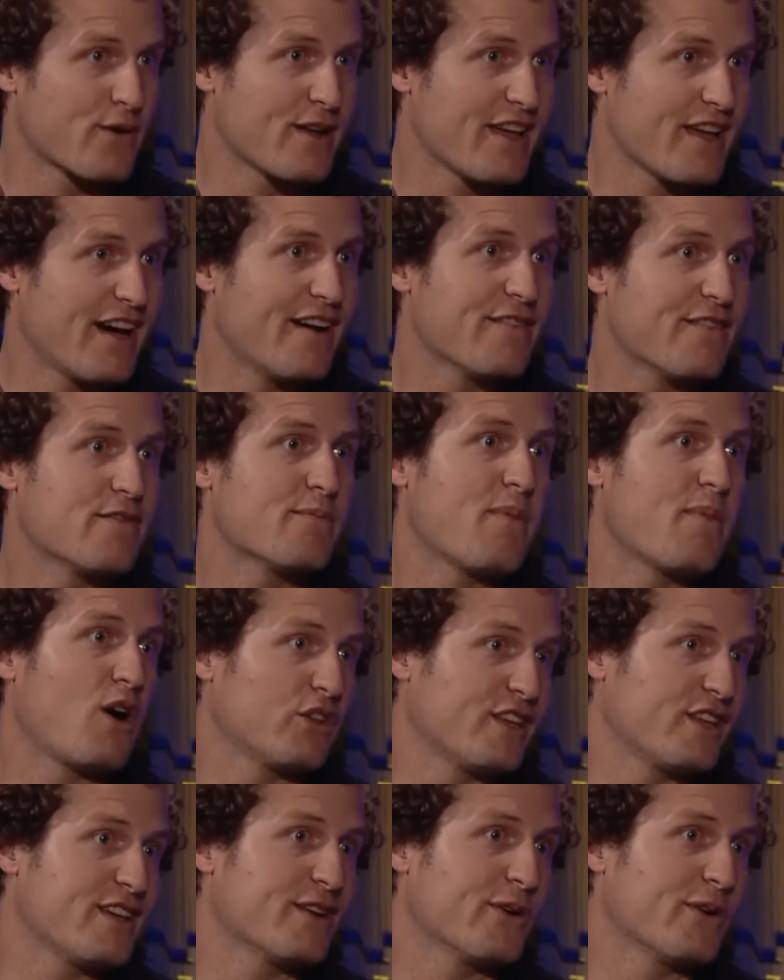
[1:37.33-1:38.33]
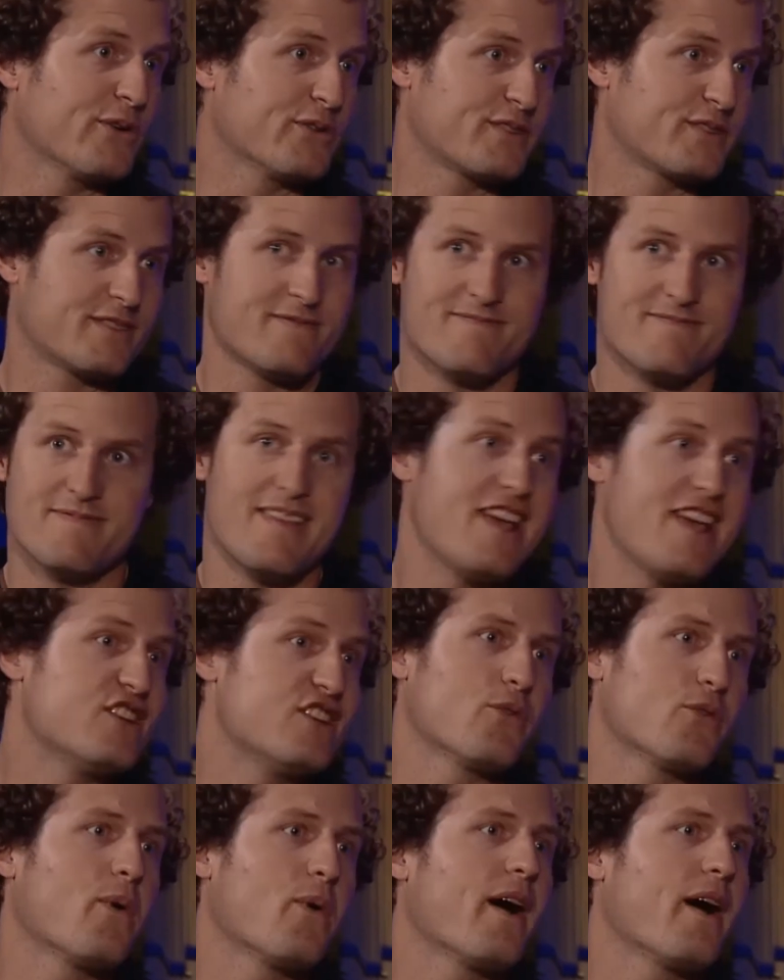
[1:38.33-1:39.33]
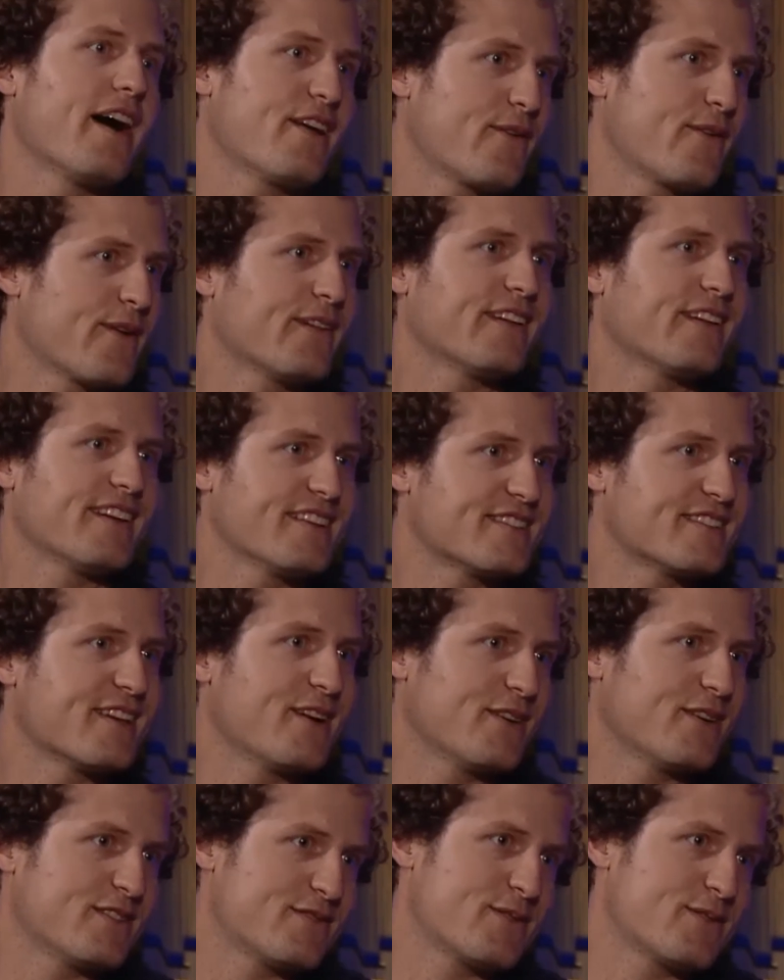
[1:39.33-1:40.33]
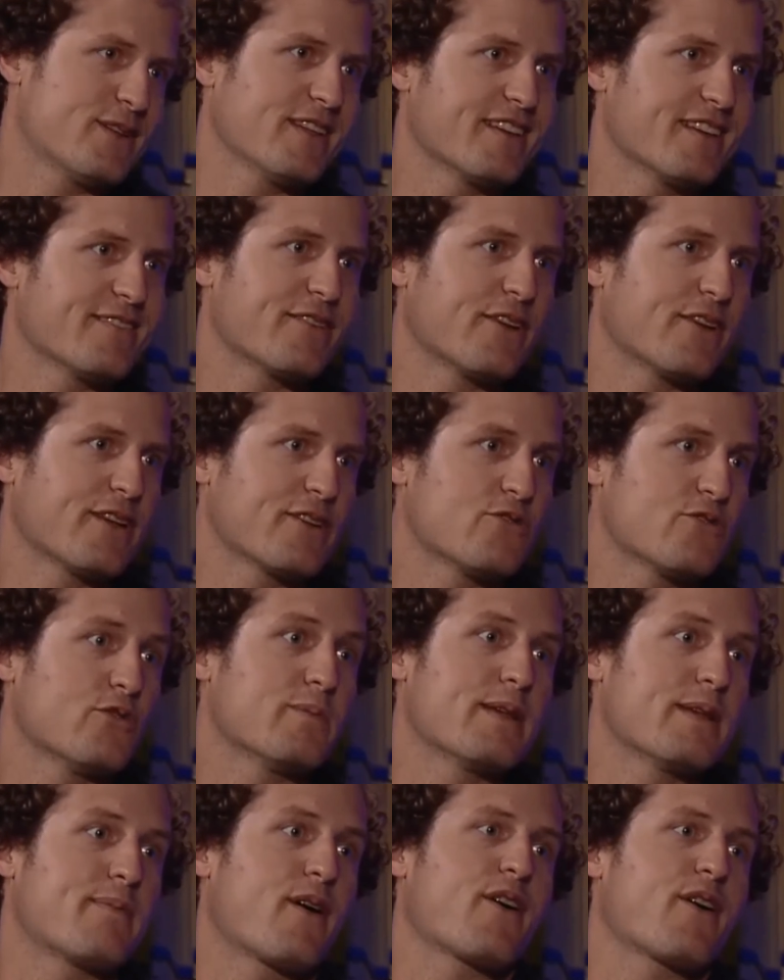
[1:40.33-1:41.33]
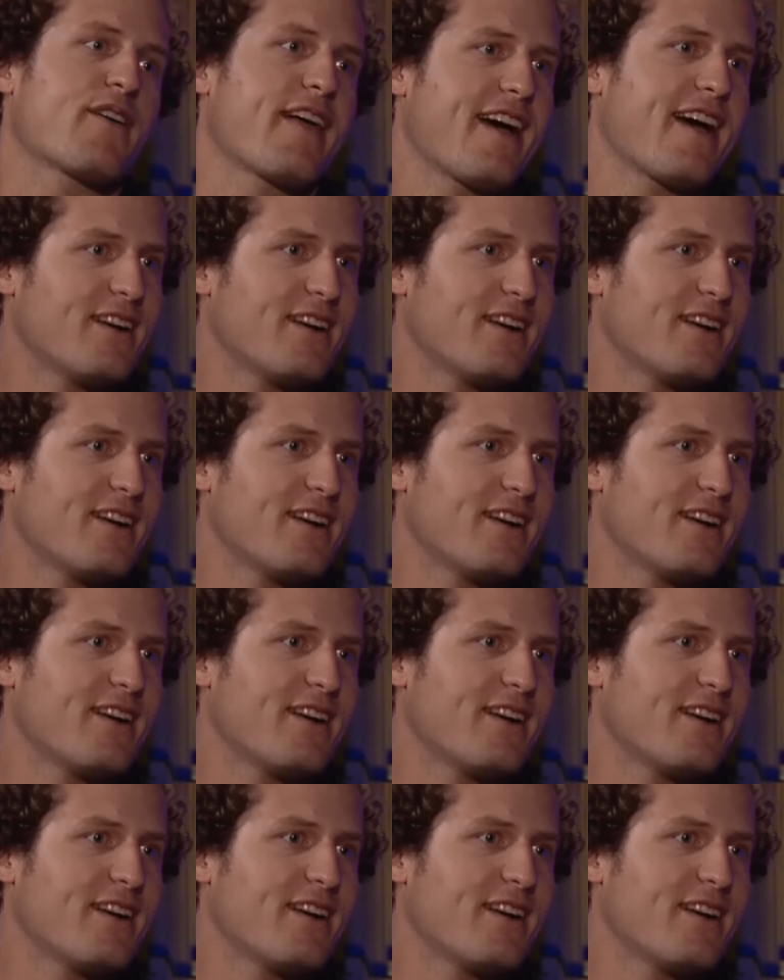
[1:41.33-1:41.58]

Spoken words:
of bald eagles nationwide, really. So it's really cool to be a part of that.